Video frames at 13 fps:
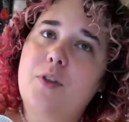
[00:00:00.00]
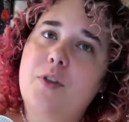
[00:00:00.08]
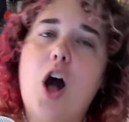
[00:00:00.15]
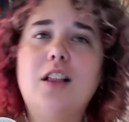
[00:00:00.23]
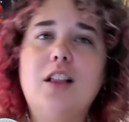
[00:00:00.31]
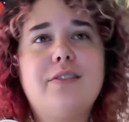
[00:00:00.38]

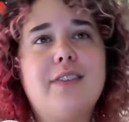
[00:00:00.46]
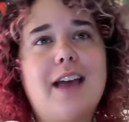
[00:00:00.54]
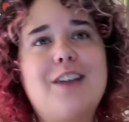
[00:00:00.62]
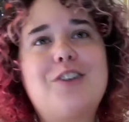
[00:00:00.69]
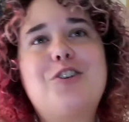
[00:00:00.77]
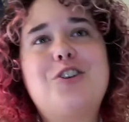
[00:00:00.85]
All of
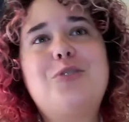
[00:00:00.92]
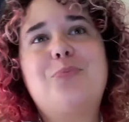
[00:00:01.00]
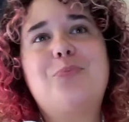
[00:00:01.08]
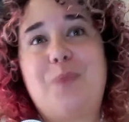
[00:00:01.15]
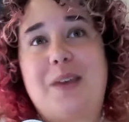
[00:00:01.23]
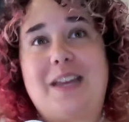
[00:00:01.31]
that could have
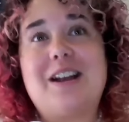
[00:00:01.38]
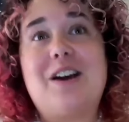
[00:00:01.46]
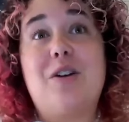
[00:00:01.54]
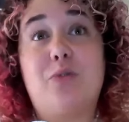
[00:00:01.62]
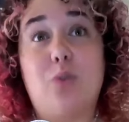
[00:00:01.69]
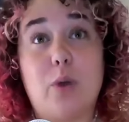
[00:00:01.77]
been
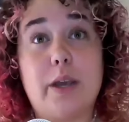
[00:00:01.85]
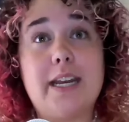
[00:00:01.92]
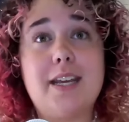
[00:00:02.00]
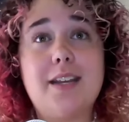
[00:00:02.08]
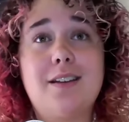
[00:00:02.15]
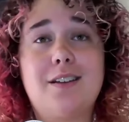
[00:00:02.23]

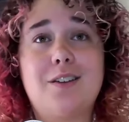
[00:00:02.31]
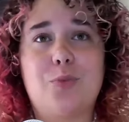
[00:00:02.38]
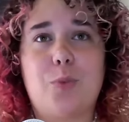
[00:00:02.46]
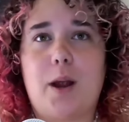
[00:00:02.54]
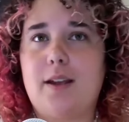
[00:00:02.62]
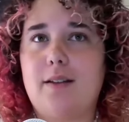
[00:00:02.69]
avoided,
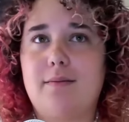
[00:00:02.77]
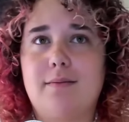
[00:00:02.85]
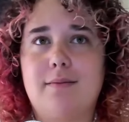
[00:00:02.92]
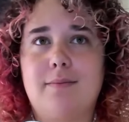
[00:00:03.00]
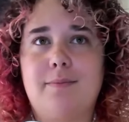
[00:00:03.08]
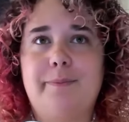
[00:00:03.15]
right?
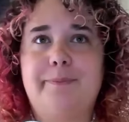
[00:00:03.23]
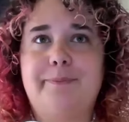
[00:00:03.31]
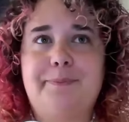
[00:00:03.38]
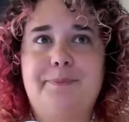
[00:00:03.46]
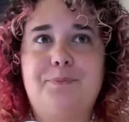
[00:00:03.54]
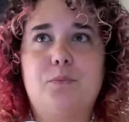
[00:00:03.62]

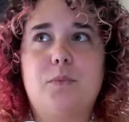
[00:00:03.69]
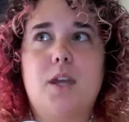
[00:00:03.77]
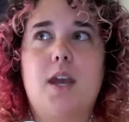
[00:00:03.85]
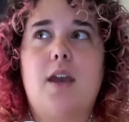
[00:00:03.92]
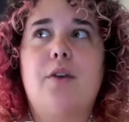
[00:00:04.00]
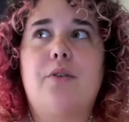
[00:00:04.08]

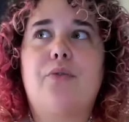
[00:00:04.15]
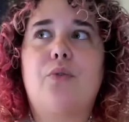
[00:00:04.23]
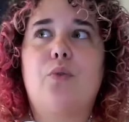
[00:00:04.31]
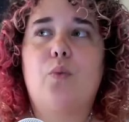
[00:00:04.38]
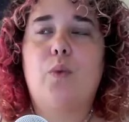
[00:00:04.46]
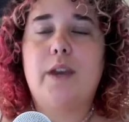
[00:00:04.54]

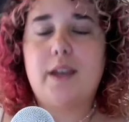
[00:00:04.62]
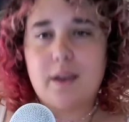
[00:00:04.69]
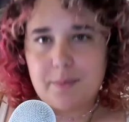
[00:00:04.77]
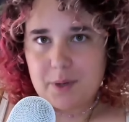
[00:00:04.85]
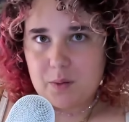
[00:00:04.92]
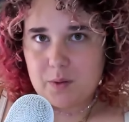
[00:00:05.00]
If we
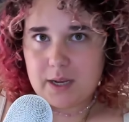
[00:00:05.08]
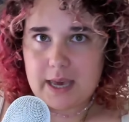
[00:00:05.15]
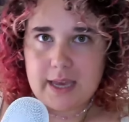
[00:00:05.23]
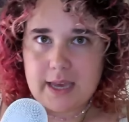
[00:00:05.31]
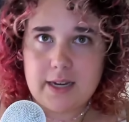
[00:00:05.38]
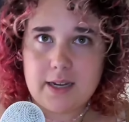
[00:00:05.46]

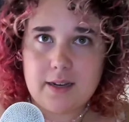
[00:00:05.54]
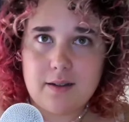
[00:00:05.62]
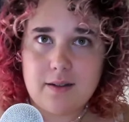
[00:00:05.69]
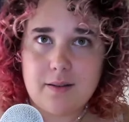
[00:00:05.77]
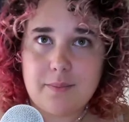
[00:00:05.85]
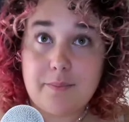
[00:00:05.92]
communicated
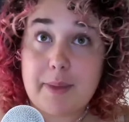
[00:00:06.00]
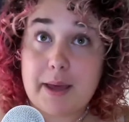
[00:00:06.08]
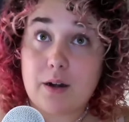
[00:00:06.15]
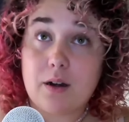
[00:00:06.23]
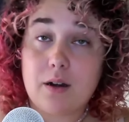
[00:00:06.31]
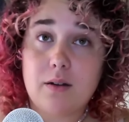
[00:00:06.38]

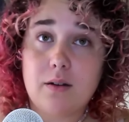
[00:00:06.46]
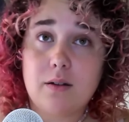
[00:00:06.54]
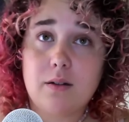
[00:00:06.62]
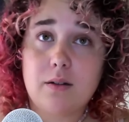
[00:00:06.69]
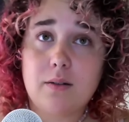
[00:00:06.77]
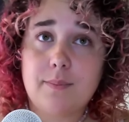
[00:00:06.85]
better.
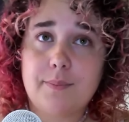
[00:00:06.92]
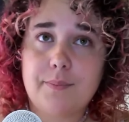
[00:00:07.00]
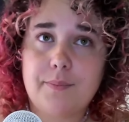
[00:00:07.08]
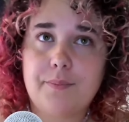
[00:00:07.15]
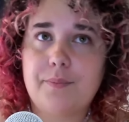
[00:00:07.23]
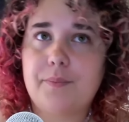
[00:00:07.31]

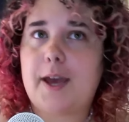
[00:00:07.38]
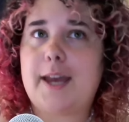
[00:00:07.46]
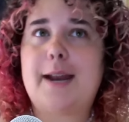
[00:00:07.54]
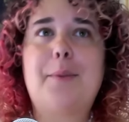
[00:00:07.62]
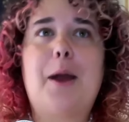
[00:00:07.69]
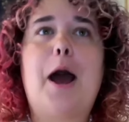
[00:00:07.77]

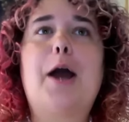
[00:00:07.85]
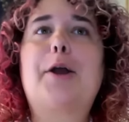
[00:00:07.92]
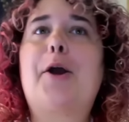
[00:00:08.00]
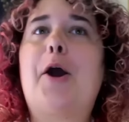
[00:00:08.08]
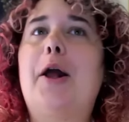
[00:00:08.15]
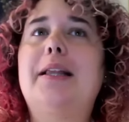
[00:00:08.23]
And I'm
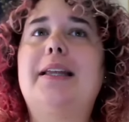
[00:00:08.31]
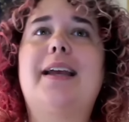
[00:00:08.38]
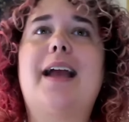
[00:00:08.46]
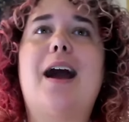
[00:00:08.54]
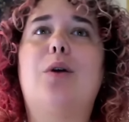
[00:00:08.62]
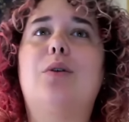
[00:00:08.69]
not
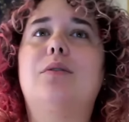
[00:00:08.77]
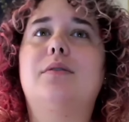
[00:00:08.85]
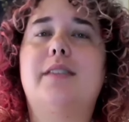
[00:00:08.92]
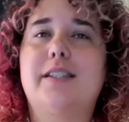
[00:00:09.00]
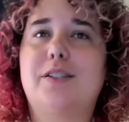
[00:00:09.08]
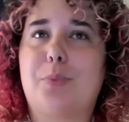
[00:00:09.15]
calling
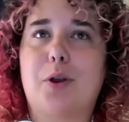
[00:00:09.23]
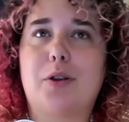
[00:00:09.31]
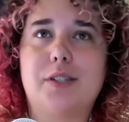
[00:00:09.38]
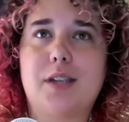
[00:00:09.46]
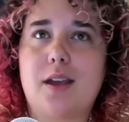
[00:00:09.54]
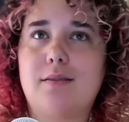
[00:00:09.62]
out this
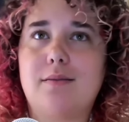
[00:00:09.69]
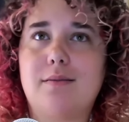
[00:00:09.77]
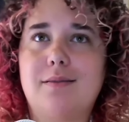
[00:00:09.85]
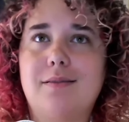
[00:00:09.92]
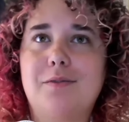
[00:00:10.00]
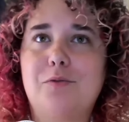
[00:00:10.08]
person
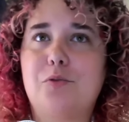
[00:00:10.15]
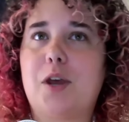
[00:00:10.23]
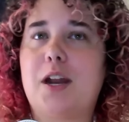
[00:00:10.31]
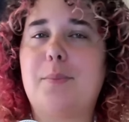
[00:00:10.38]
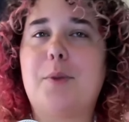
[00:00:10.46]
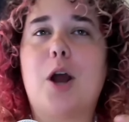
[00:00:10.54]

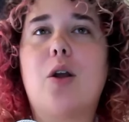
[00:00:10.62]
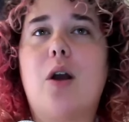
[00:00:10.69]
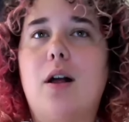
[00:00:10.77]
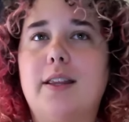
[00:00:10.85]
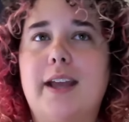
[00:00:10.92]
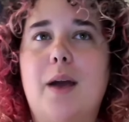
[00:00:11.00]
and I'm not
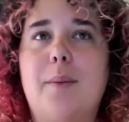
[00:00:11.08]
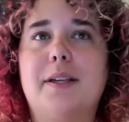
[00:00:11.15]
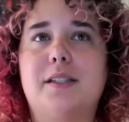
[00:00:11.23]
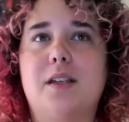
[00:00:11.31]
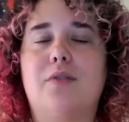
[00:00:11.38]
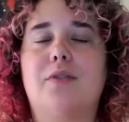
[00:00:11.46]
calling out
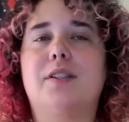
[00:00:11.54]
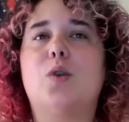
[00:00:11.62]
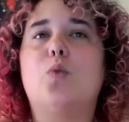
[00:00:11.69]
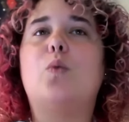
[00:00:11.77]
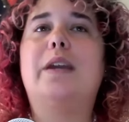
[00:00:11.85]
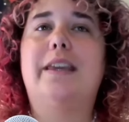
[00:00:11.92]
myself. It's
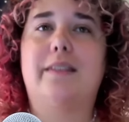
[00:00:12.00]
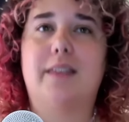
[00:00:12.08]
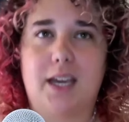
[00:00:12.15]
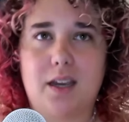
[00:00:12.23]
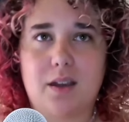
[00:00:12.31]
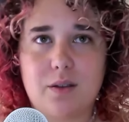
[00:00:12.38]
a we
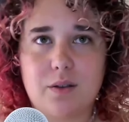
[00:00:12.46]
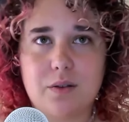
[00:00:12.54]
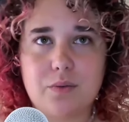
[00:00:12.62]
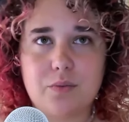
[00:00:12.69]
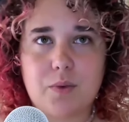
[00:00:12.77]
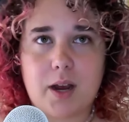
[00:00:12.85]
thing,
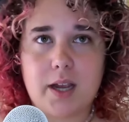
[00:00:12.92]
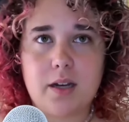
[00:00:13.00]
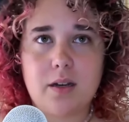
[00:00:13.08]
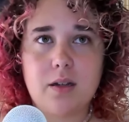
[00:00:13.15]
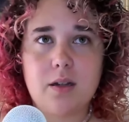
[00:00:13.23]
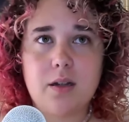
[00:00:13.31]
right?